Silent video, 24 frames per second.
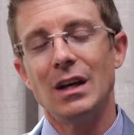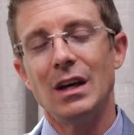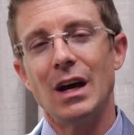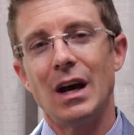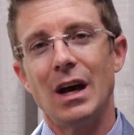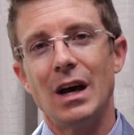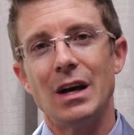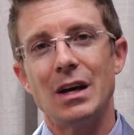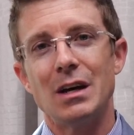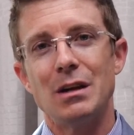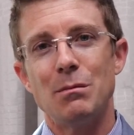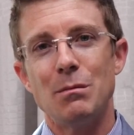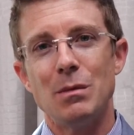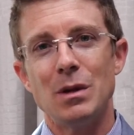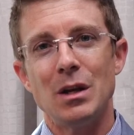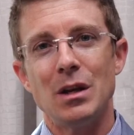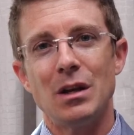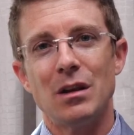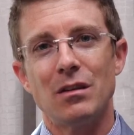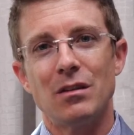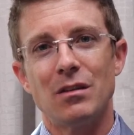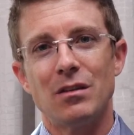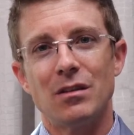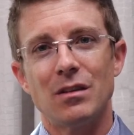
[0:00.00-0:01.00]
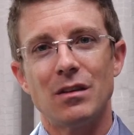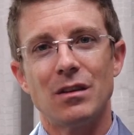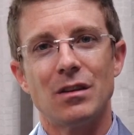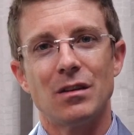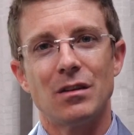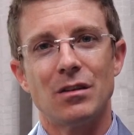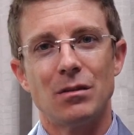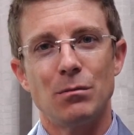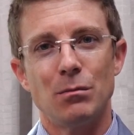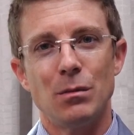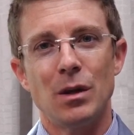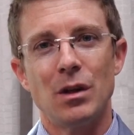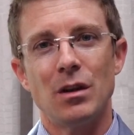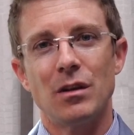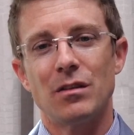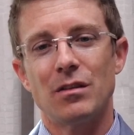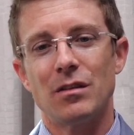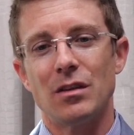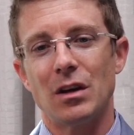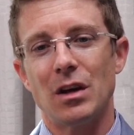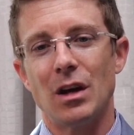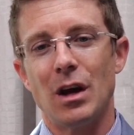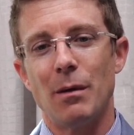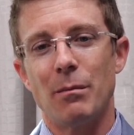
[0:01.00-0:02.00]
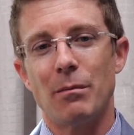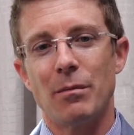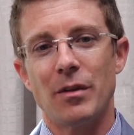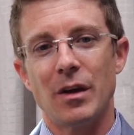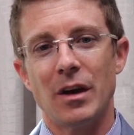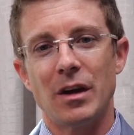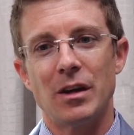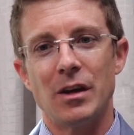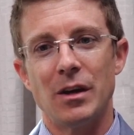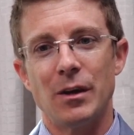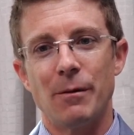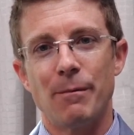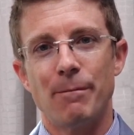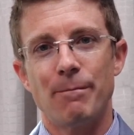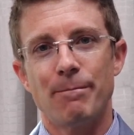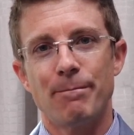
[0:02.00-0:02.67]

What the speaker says: in meetings to come. Thank you.